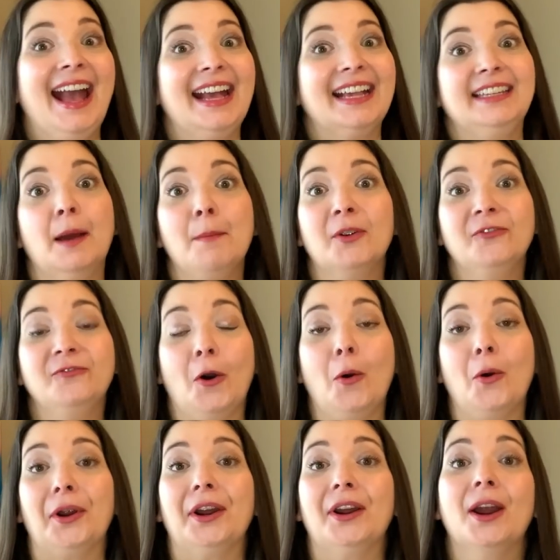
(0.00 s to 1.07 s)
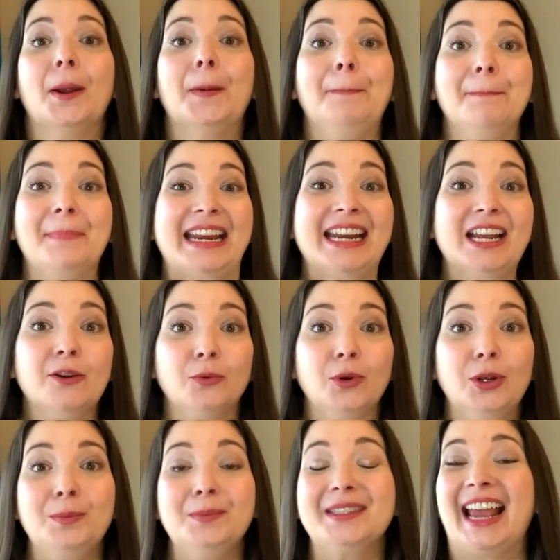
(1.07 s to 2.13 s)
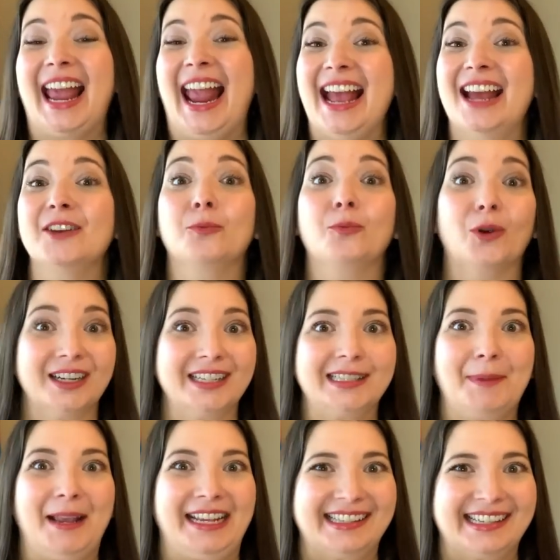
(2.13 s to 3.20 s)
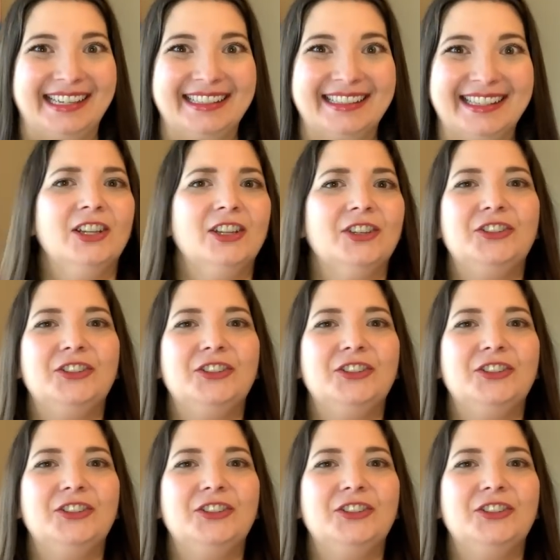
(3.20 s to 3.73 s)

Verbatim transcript: Number four, meeting rooms and workspaces.